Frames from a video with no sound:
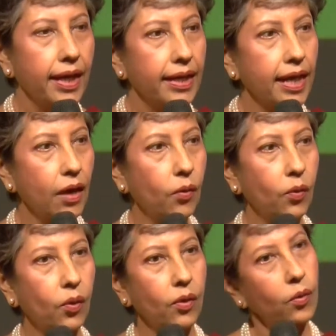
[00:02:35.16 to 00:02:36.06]

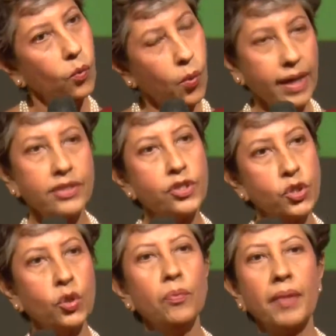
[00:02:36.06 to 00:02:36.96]
Now,
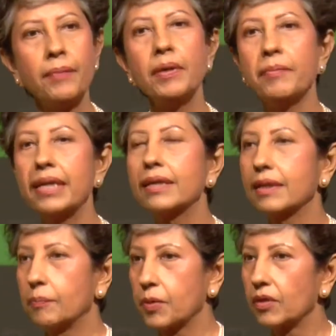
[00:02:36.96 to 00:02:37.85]
whilst you may be
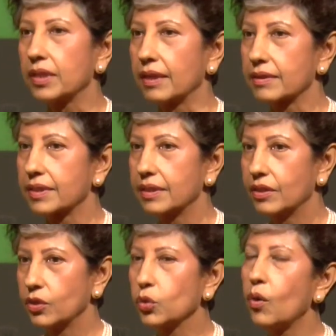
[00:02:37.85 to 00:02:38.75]
making a product,
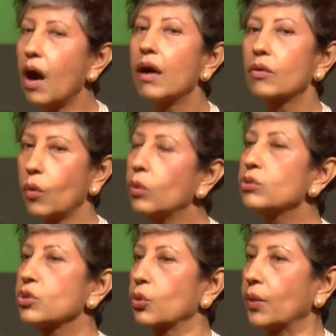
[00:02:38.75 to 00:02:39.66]
you are
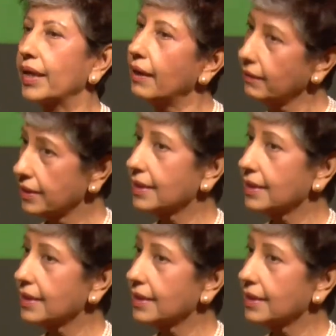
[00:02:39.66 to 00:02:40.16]
also, in other